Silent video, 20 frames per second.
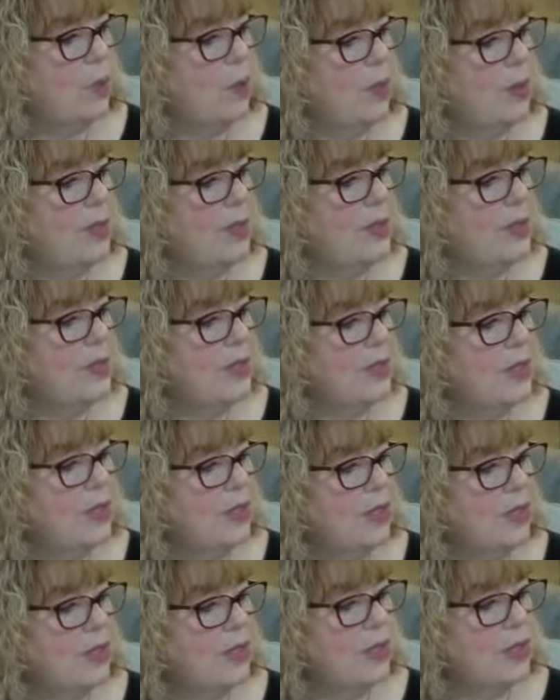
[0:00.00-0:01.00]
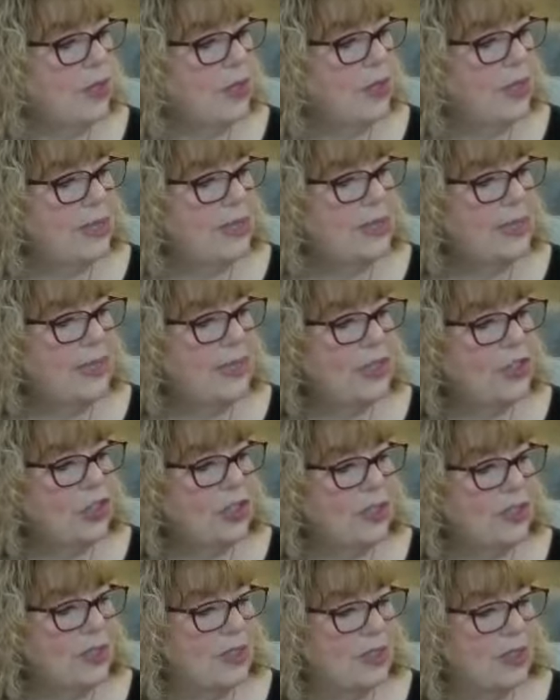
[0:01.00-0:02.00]
what is it? Your
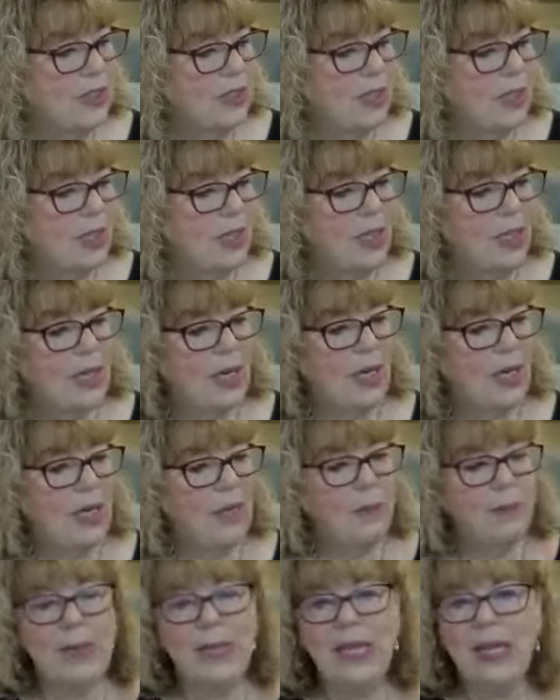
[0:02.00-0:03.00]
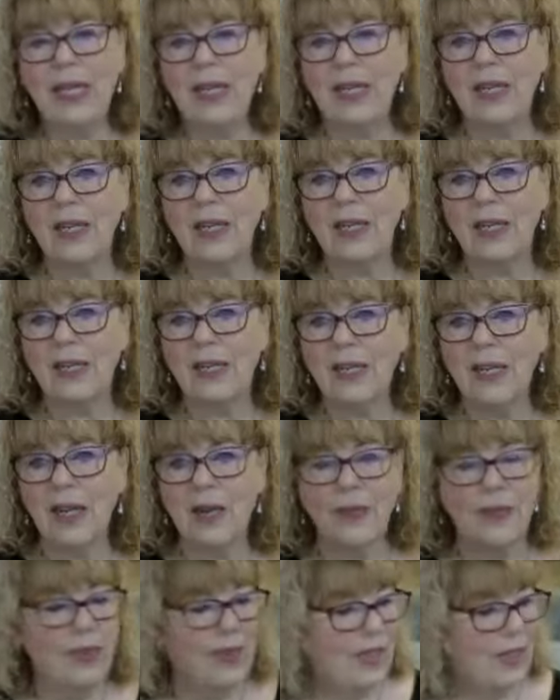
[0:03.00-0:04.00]
intentions: being
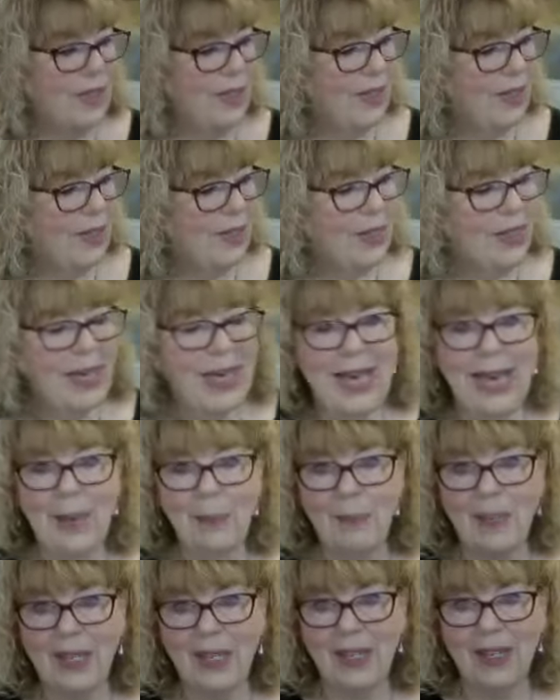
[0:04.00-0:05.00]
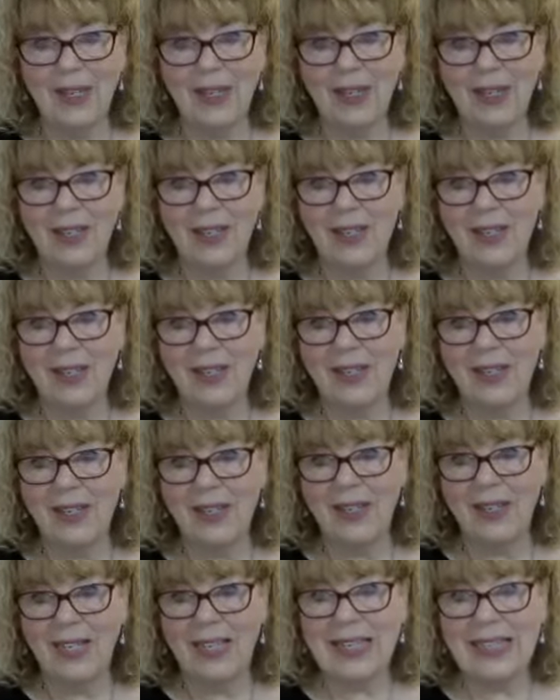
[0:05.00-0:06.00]
confident, happy,
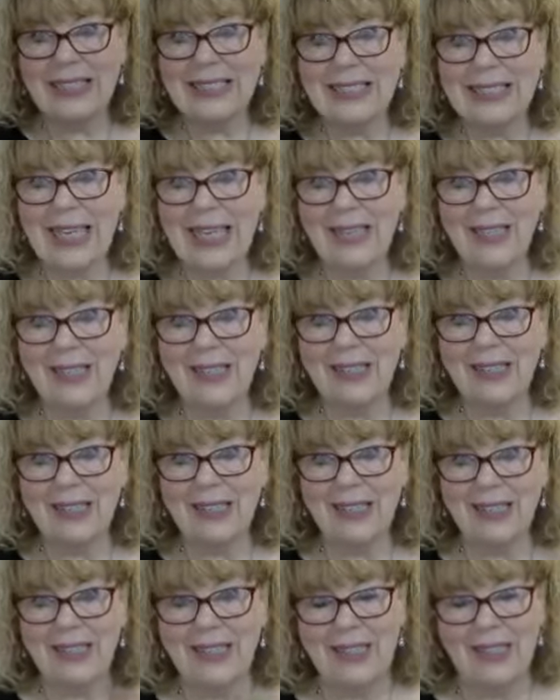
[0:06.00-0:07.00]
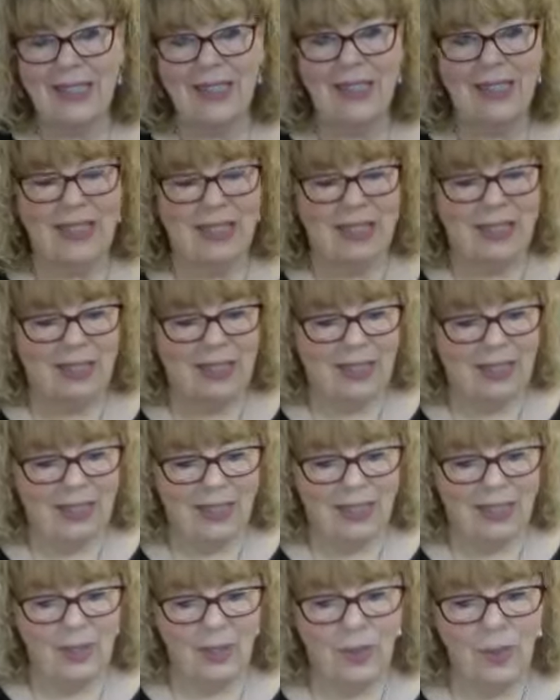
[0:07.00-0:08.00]
excited.
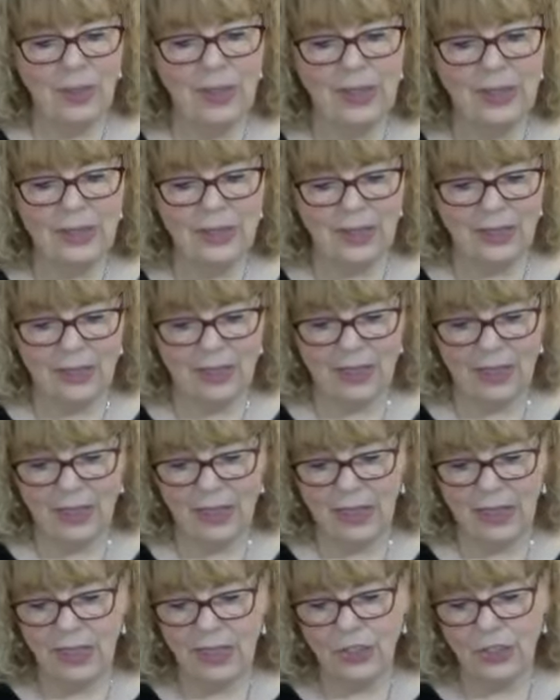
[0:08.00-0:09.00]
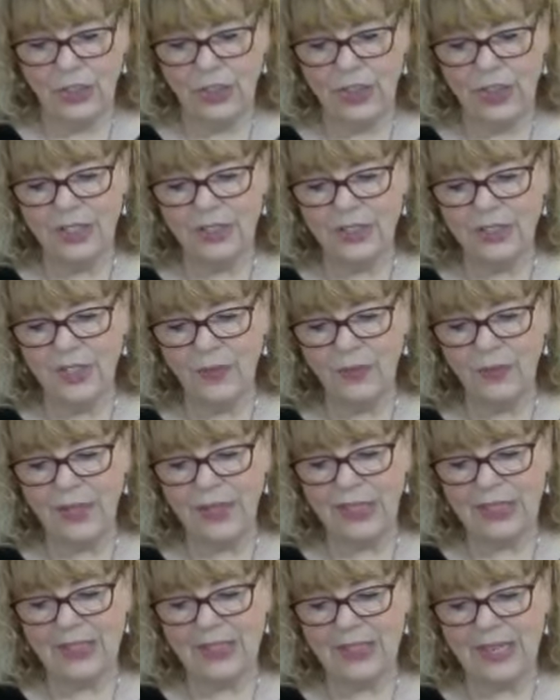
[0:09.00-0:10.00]
What is it? She gives
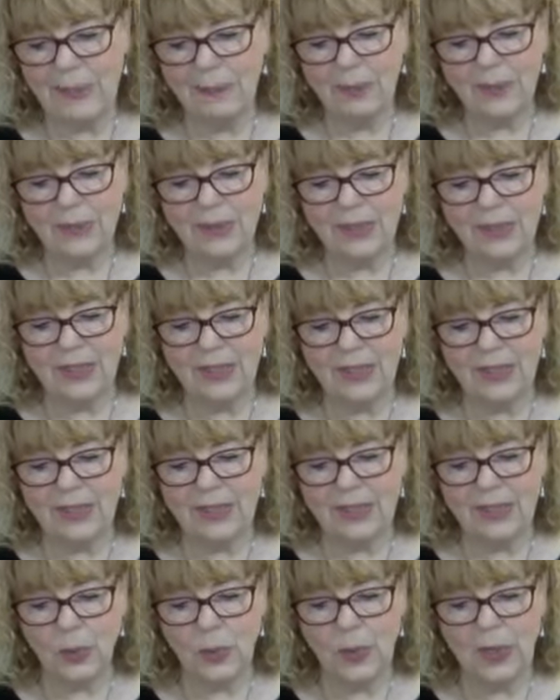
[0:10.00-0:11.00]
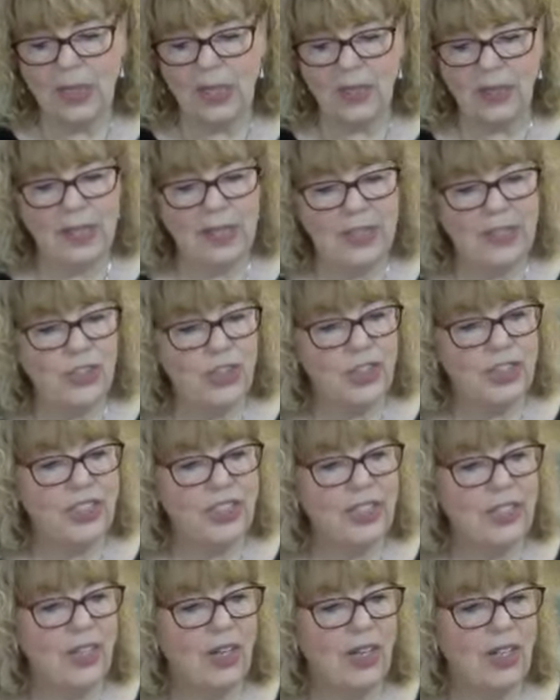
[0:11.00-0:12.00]
different examples in this as well. And she